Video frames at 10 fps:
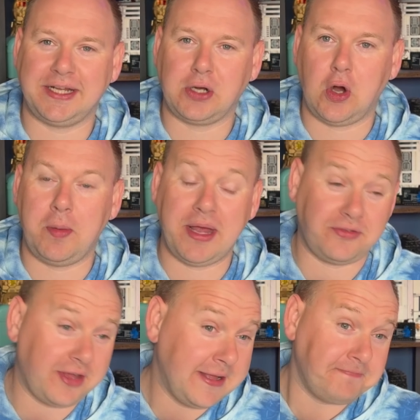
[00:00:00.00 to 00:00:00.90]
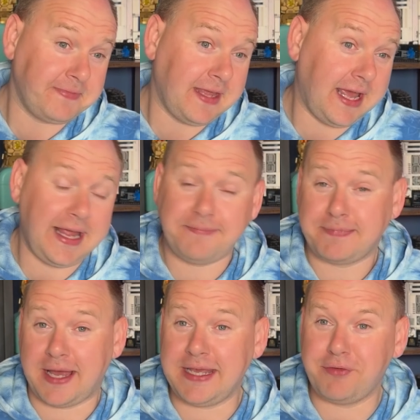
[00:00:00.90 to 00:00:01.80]
comments. Hey,
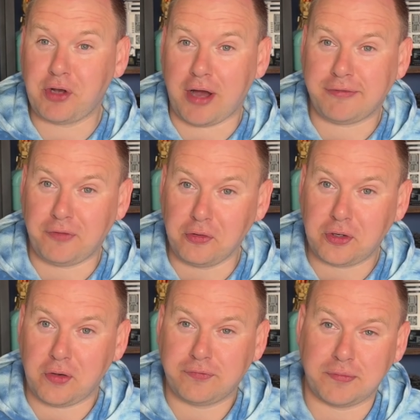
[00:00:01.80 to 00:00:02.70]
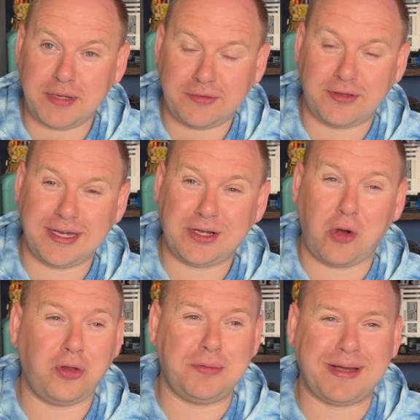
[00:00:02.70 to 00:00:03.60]
I even got a phone call from yesterday
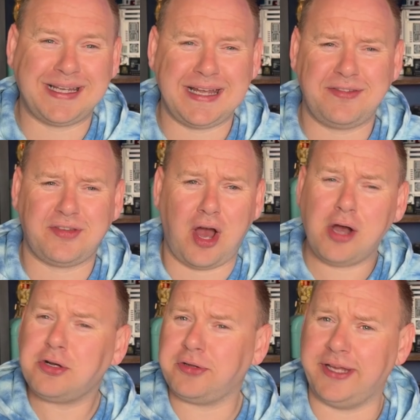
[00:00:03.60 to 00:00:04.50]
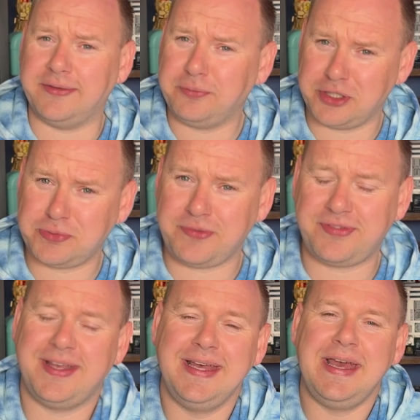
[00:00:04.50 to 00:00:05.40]
calling my kids ugly, which
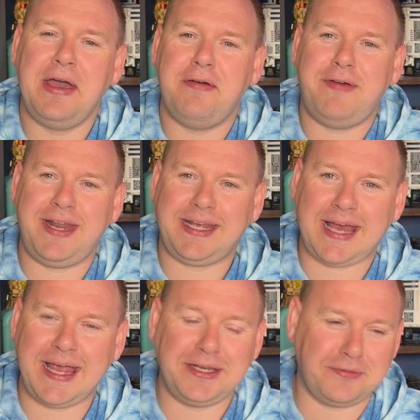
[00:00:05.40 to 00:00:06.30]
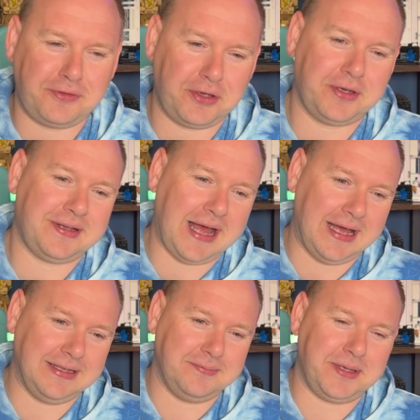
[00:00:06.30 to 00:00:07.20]
was very kind of you.
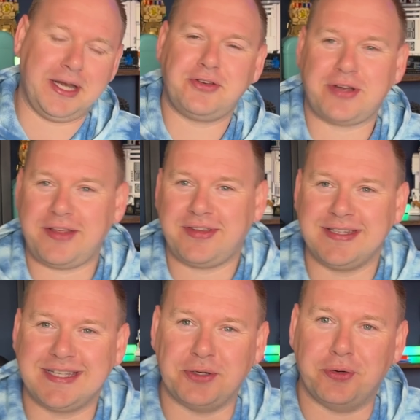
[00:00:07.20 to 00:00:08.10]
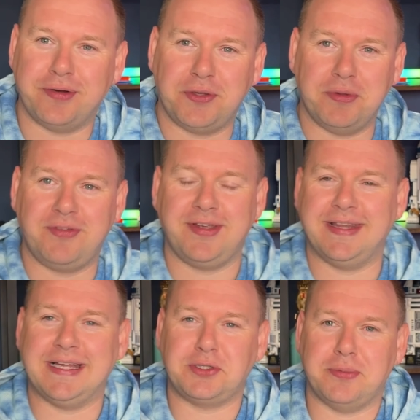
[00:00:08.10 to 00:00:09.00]
It'd be interesting to know if you would say
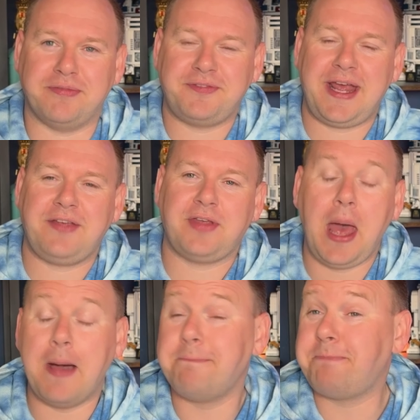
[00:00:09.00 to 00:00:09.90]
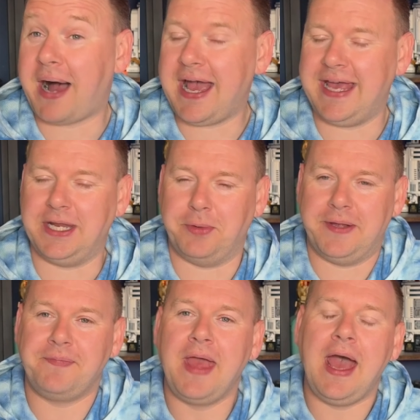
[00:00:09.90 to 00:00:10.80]
that to my face. But anyway,
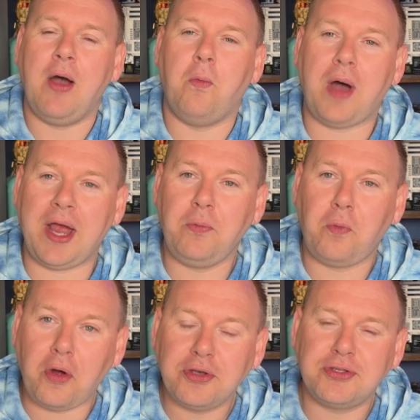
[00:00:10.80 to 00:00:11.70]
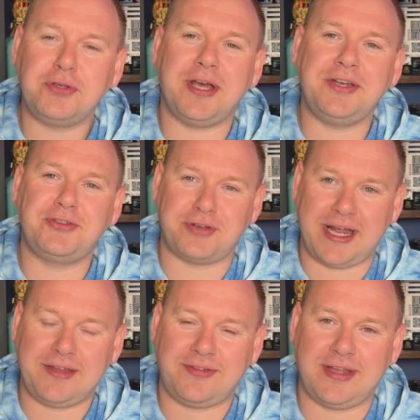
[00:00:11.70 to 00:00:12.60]
what I want to
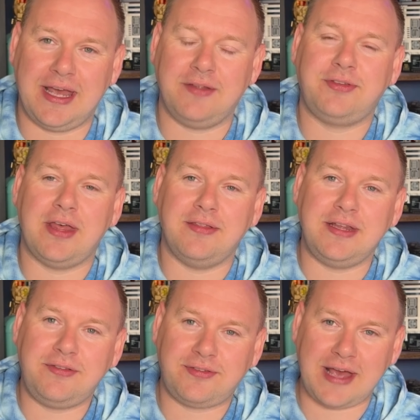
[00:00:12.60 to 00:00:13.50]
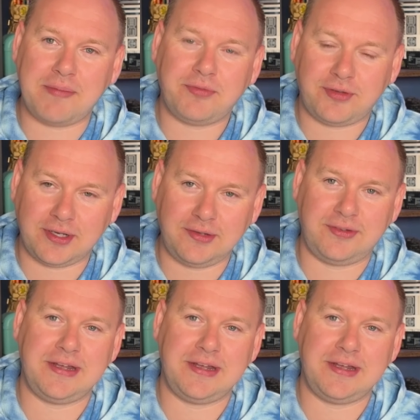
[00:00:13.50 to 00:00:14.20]
address is the Samsung Z